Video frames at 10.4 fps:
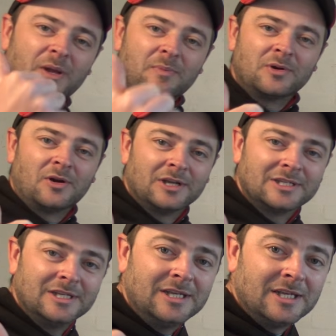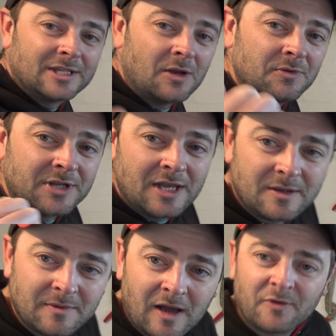people nicely, don't
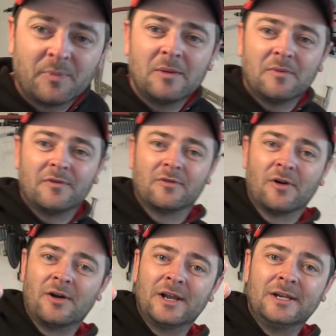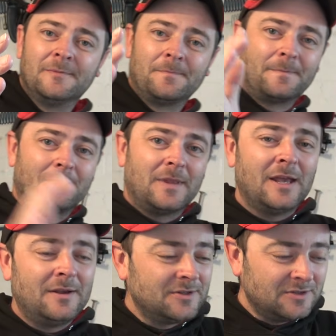take other people for granted.
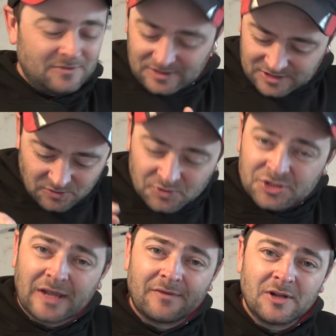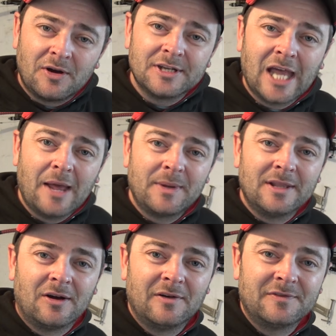Yeah, let's all just have a nice happy
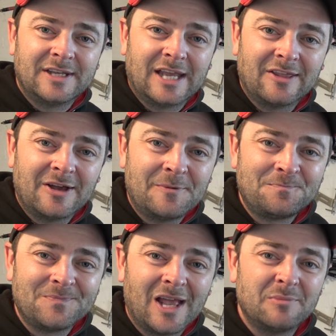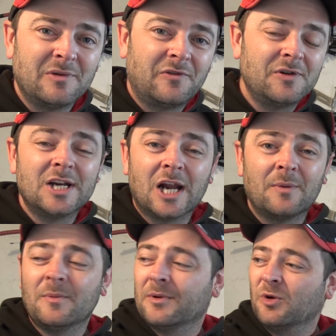life together, and before you
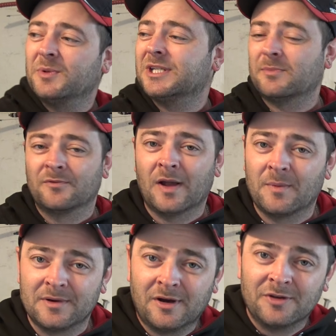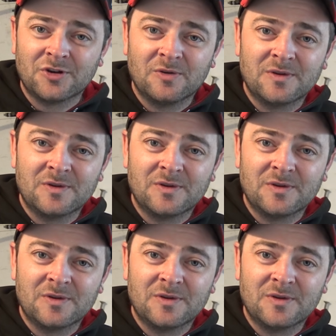know it, we'll all be zipping around with Nitro